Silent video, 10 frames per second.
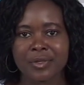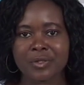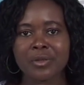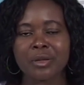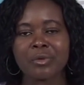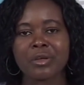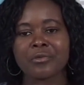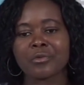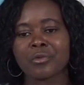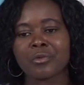So then
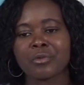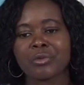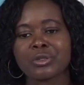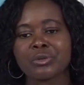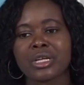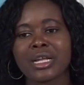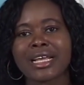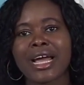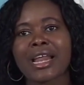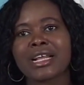we should
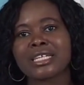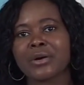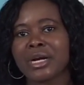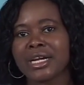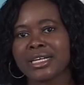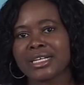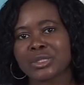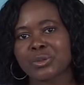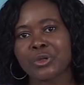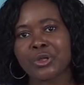encourage our learners
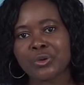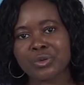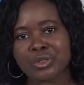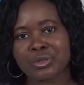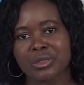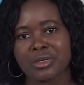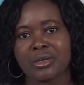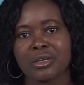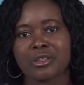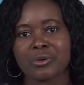to use
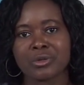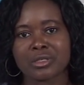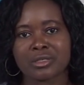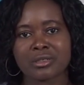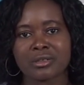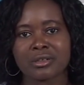those